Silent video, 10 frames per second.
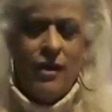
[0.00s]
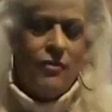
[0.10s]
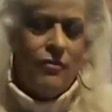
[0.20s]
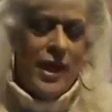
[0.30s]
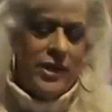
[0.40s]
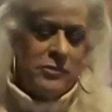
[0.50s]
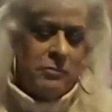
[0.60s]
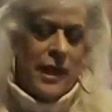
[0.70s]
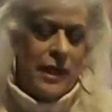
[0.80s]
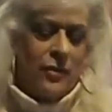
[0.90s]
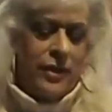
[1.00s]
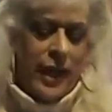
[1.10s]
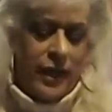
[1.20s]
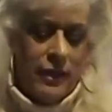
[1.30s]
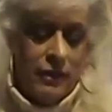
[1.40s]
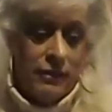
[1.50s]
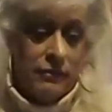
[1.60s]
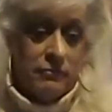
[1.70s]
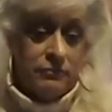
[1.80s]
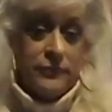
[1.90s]
Oh, writer's block. Okay.
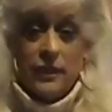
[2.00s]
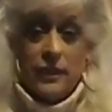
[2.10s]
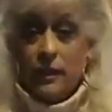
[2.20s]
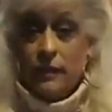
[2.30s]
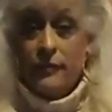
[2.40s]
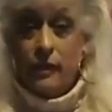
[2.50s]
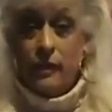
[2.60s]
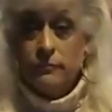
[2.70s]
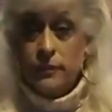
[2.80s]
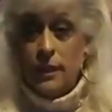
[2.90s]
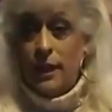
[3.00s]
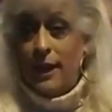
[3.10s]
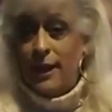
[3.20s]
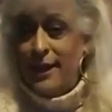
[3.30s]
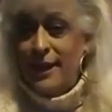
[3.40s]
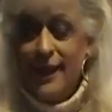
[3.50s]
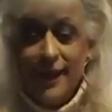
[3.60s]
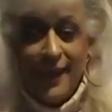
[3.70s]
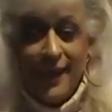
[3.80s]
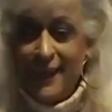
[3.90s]
leave it alone.
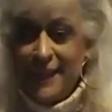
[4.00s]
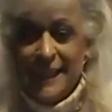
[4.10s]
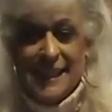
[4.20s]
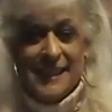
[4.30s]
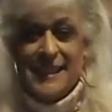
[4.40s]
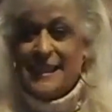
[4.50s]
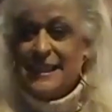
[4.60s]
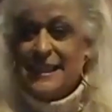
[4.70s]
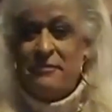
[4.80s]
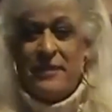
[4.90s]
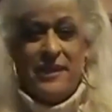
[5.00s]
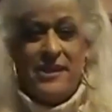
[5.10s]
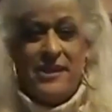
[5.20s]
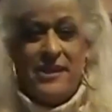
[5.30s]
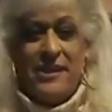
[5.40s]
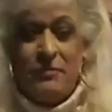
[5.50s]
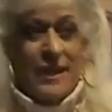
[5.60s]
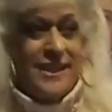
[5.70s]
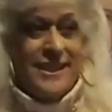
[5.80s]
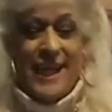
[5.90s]
Just leave it alone. Go
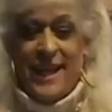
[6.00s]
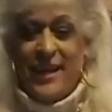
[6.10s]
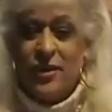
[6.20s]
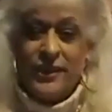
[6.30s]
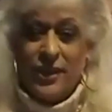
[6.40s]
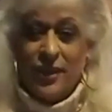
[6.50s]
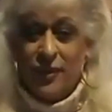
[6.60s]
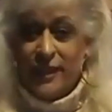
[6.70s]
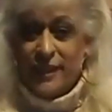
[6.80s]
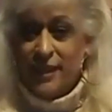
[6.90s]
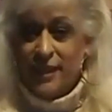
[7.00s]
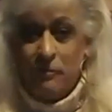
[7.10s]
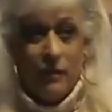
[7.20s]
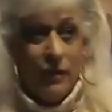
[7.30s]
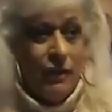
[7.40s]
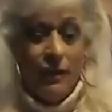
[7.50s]
about your day. Go cut the lawn or something.